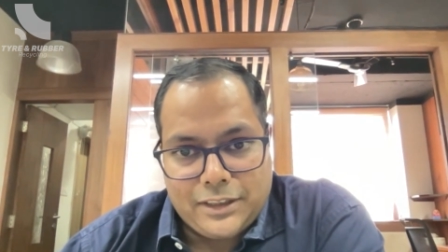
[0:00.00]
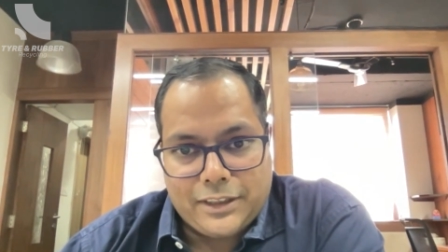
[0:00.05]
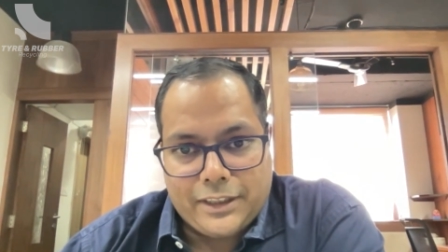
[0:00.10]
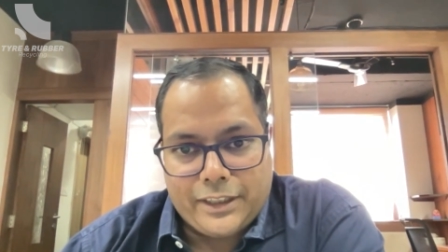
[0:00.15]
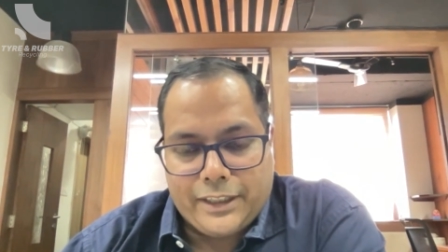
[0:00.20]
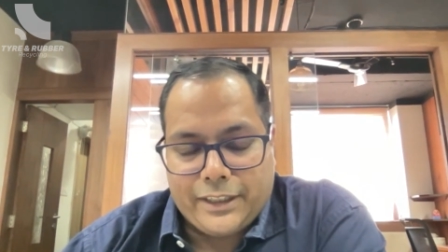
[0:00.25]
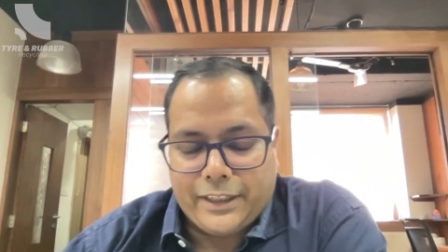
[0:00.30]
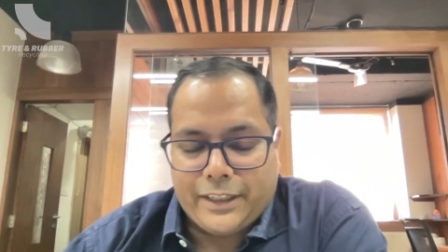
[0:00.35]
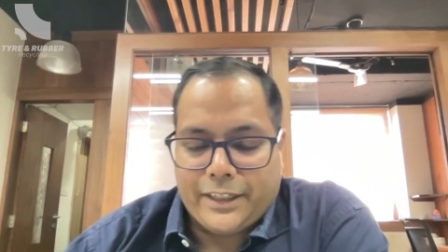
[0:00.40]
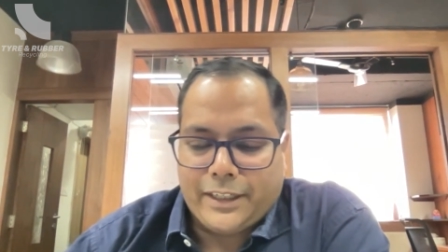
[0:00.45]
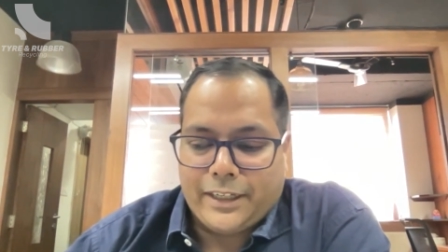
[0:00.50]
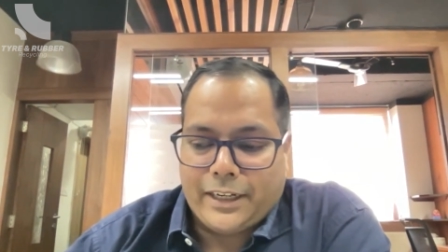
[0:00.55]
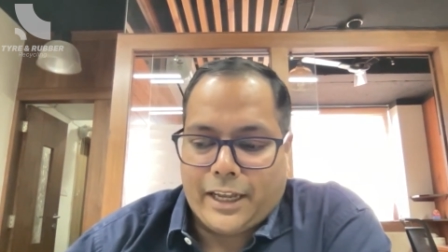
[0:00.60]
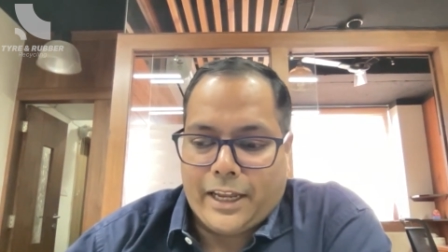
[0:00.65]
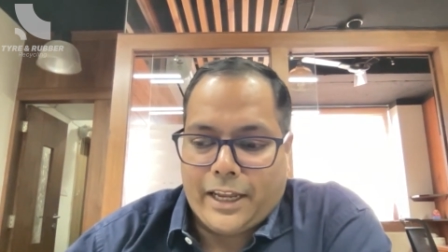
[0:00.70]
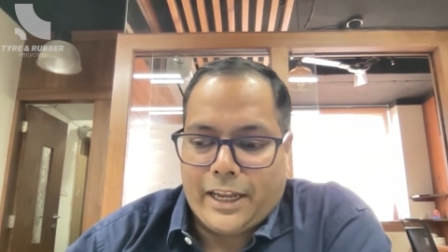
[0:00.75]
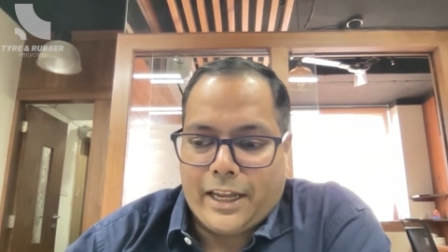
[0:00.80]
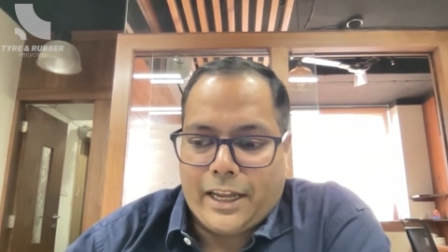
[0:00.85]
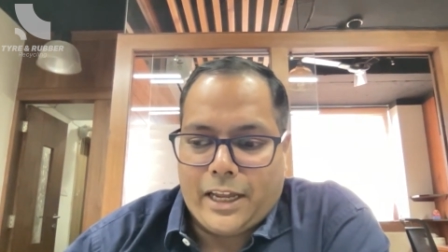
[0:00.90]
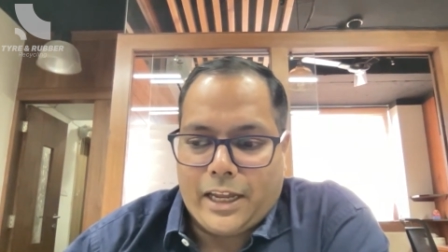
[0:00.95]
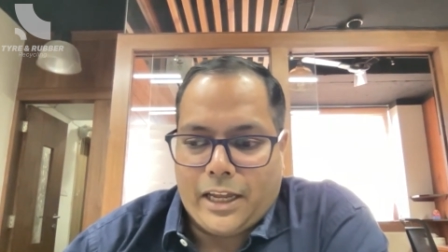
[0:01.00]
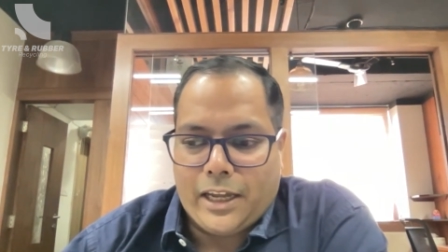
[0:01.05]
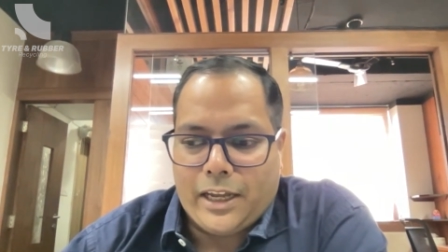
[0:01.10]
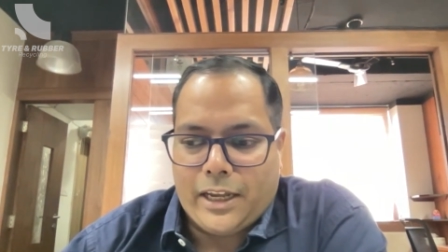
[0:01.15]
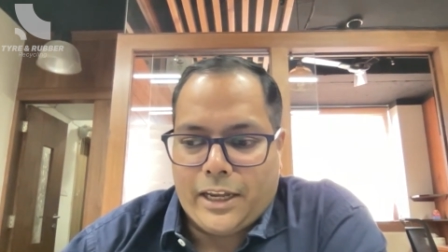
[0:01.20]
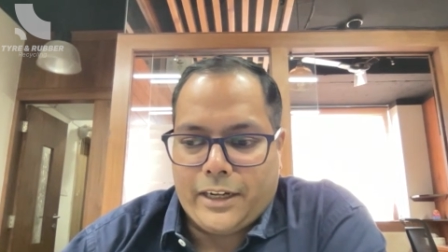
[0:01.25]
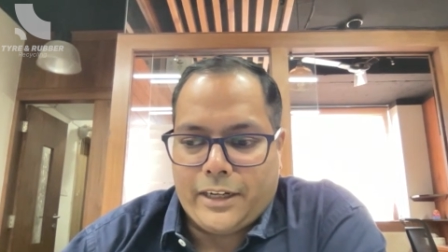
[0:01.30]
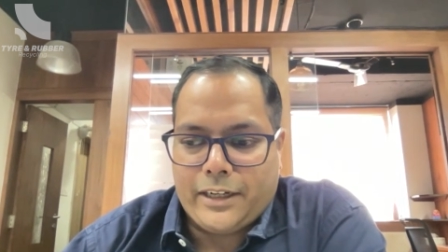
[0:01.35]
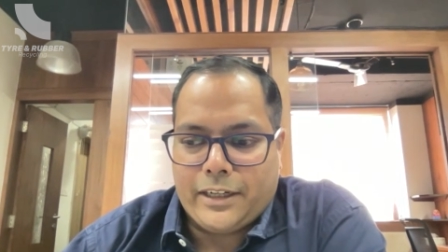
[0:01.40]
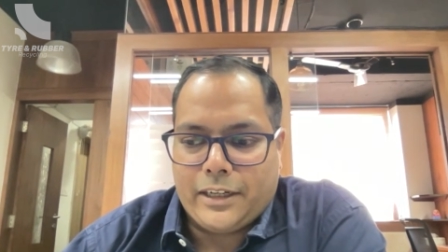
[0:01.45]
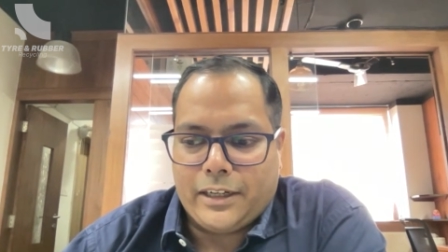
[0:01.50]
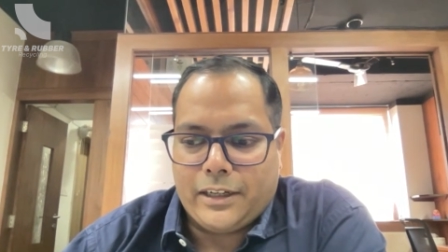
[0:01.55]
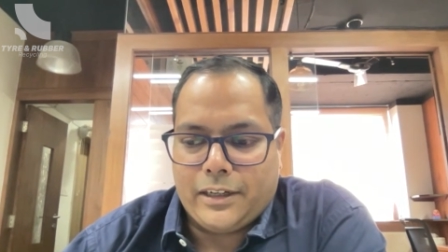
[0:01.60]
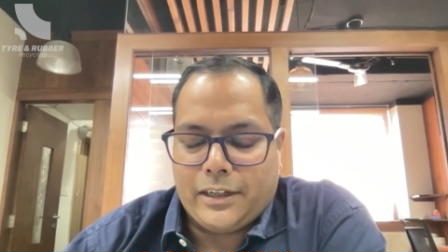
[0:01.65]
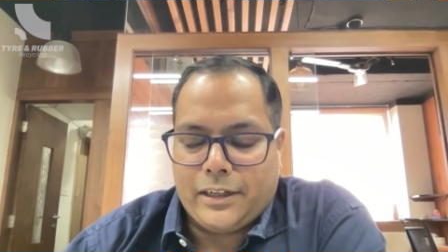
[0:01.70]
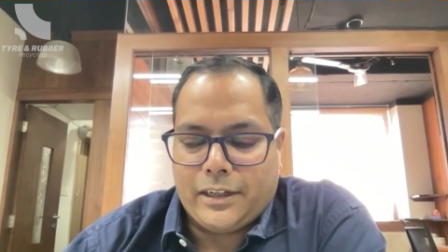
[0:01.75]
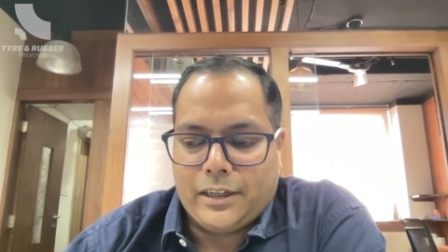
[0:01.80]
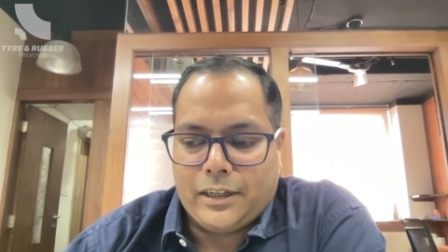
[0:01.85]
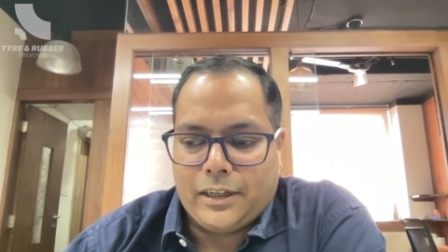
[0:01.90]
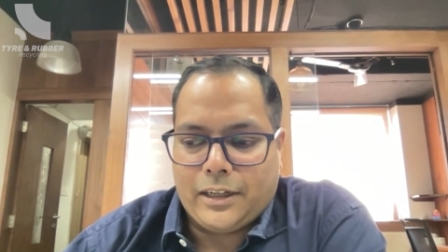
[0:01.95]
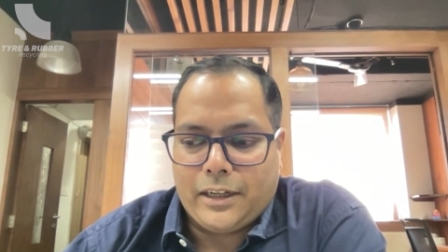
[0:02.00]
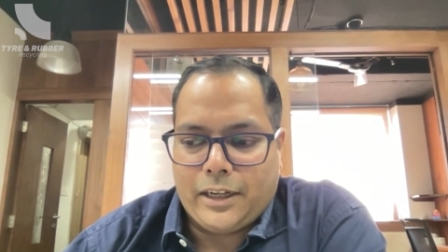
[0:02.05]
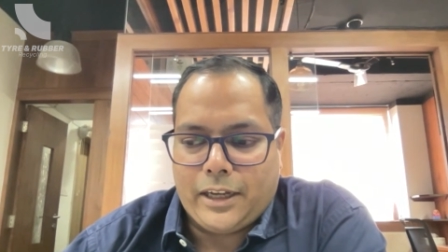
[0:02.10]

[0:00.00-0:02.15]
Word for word: right? And I and I,